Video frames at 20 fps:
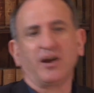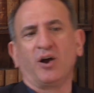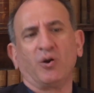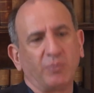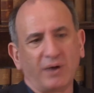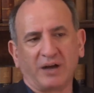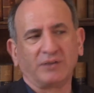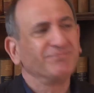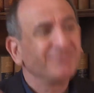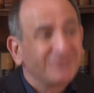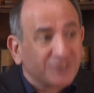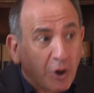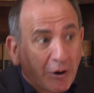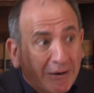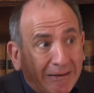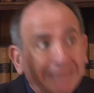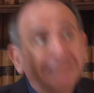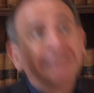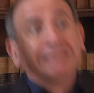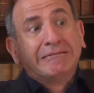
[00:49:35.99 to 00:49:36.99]
Oh, well,
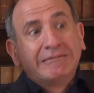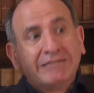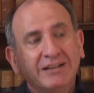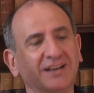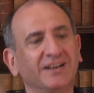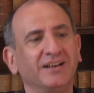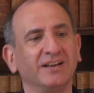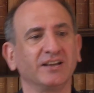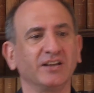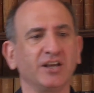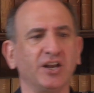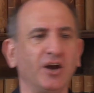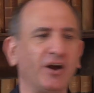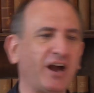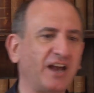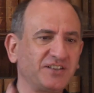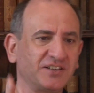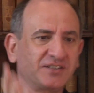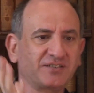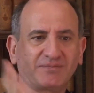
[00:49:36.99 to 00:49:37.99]
sorry. You know,
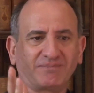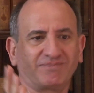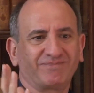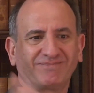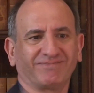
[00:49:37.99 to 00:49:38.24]
I just